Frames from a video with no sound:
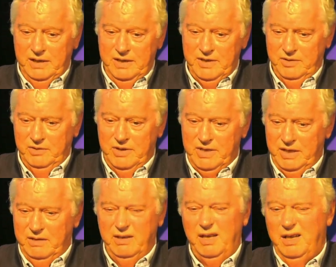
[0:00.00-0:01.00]
he sort of
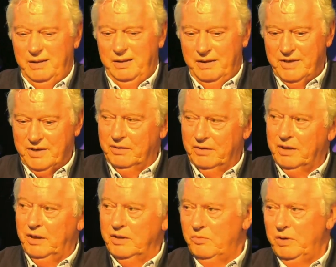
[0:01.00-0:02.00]
said, yeah, yeah, it's not a
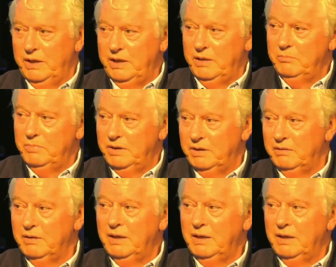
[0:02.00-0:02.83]
car to win in, but